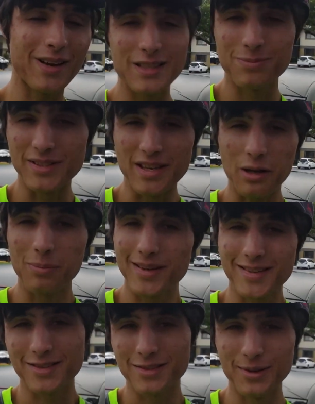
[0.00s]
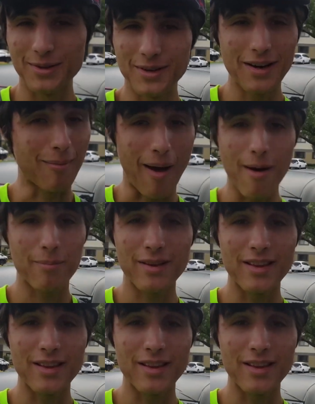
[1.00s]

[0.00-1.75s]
place, but second place is still good. I'm happy.